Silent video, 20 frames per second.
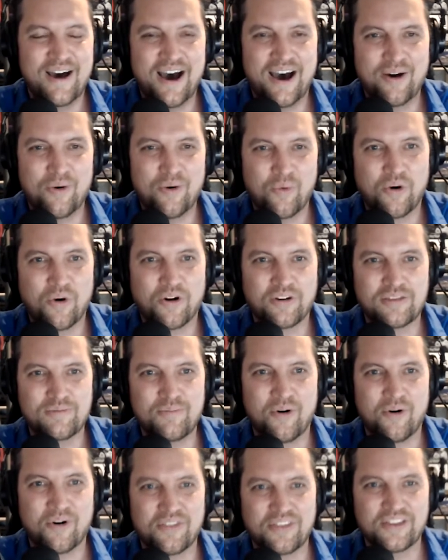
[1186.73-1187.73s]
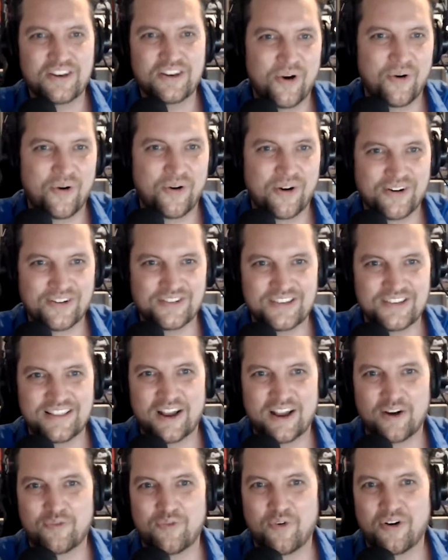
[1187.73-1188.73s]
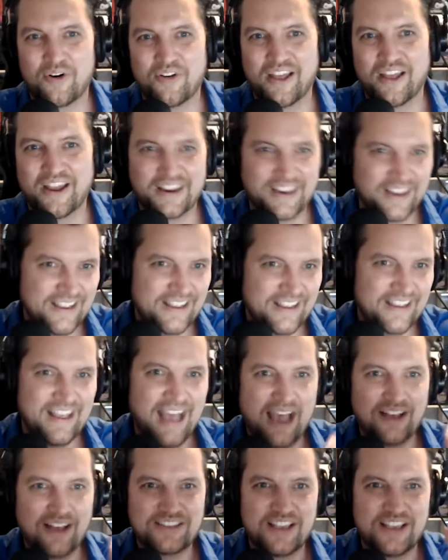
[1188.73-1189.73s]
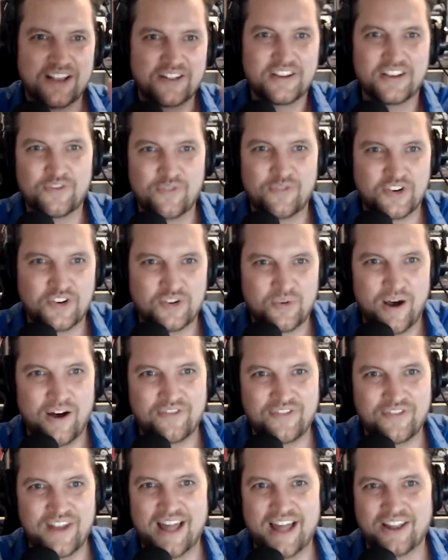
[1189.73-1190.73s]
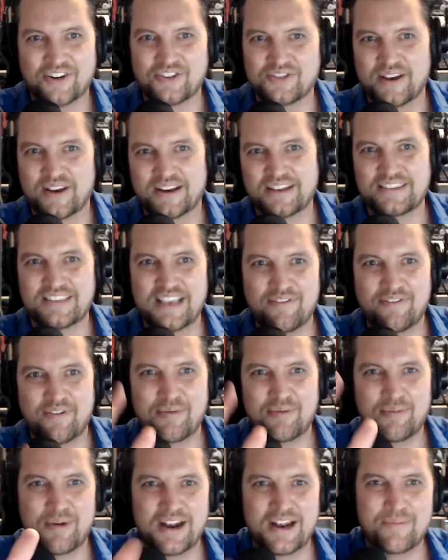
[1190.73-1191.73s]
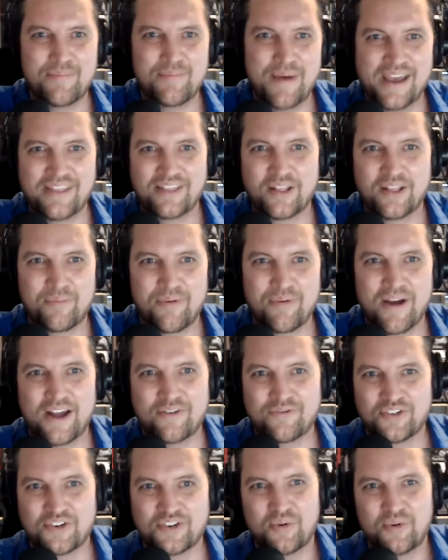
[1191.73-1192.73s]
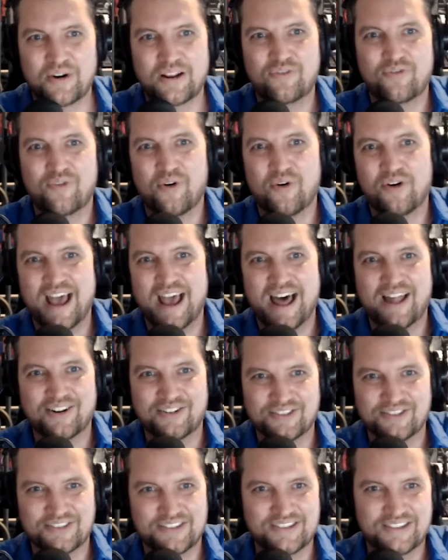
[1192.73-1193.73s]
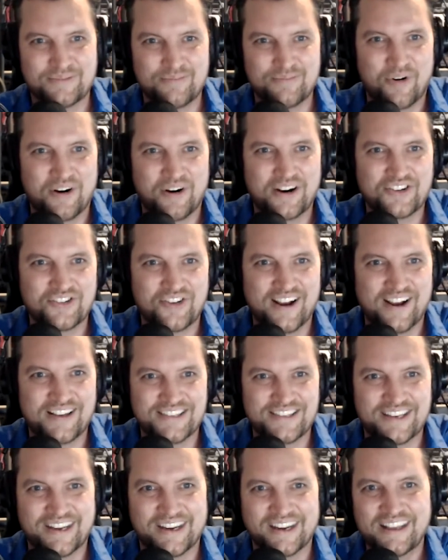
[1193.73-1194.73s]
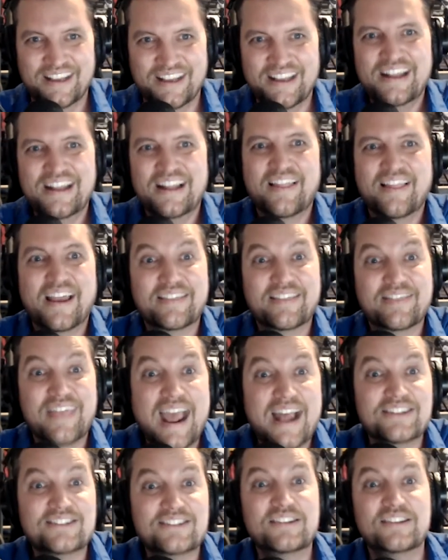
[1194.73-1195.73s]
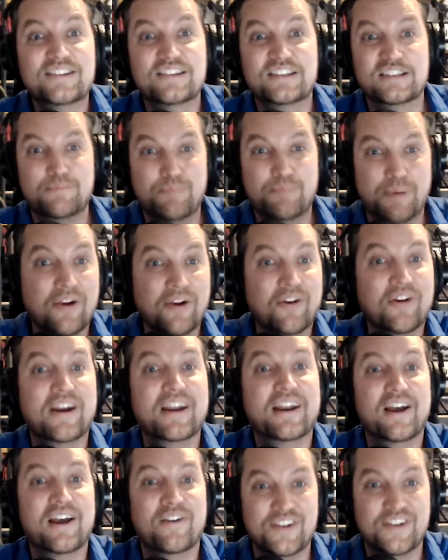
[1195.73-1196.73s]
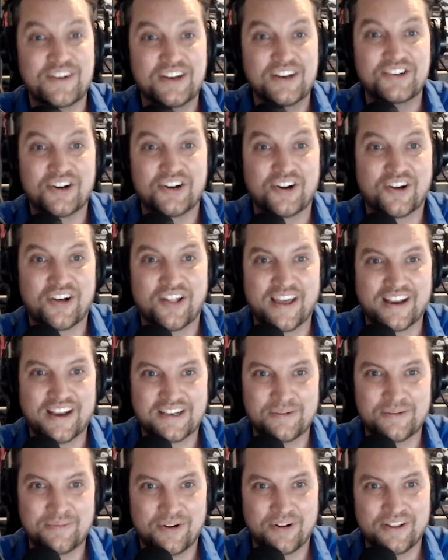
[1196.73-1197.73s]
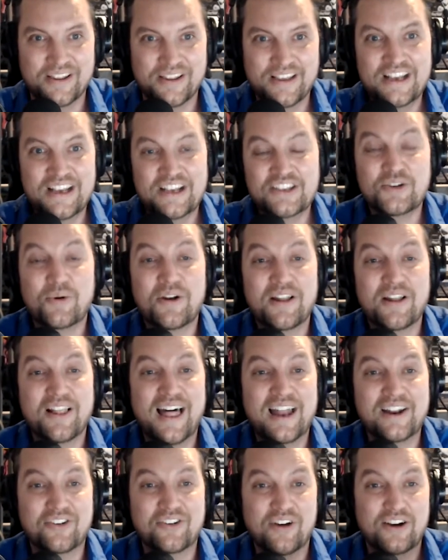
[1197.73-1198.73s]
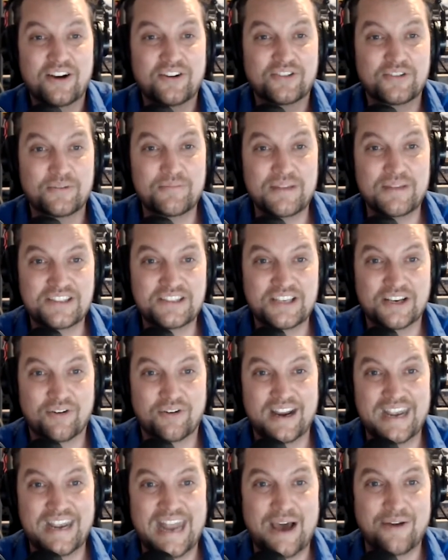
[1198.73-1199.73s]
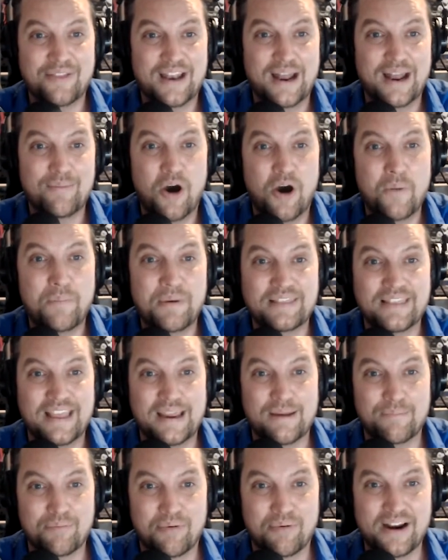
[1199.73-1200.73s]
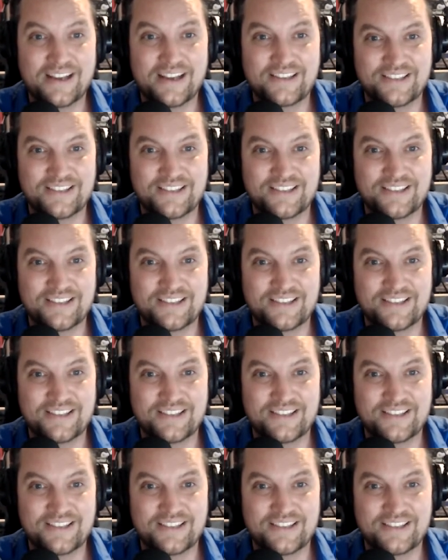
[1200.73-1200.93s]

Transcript: worth more than yours, and therefore, like, I'll sell this for $12 so I can save up the money to buy the LeBron for $24 because it's more interesting. Like, that's the spirit of a digital collectible. So what a lot of creators are missing right now that I'm hoping they embrace